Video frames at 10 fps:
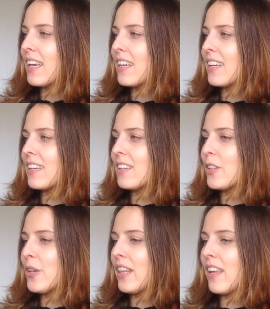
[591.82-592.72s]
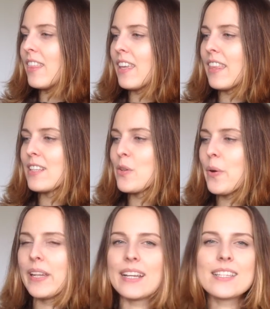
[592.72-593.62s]
Uh, and I think that's
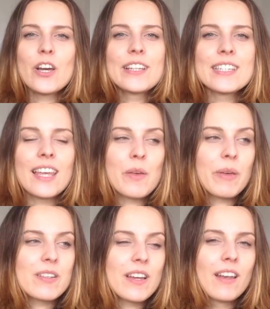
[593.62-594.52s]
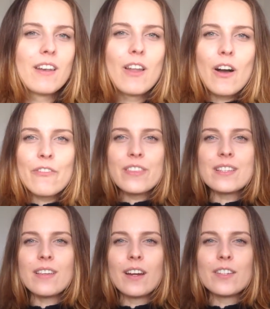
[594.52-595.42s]
quite exciting because I love
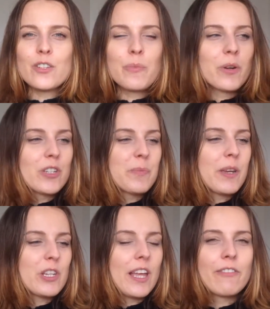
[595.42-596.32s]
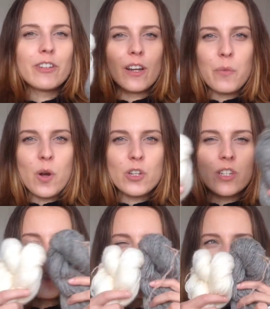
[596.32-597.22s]
this yarn so much, especially after I
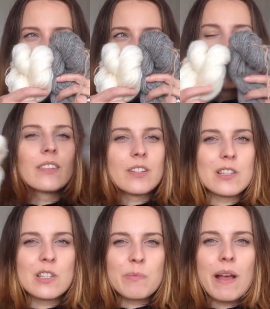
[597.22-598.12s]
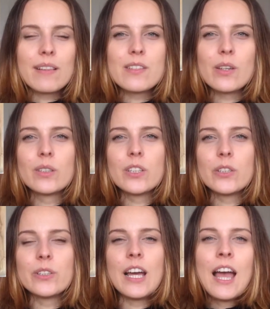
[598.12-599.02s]
washed it because it smells so
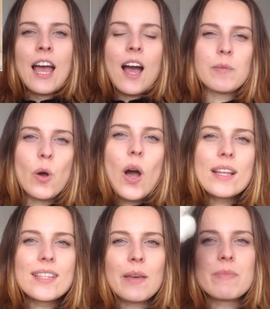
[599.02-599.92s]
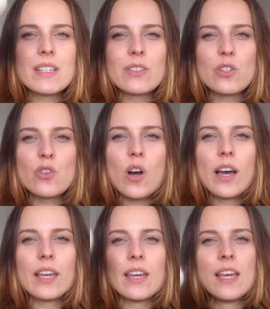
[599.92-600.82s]
good. I'm quite tempted to
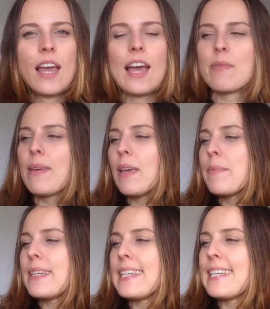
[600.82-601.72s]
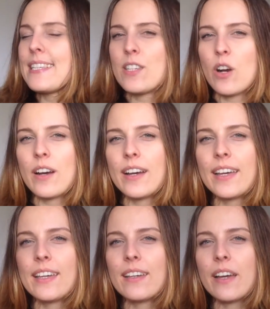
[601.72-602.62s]
try and maybe
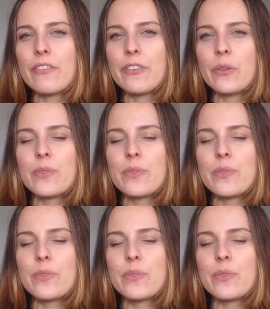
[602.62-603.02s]
dye a few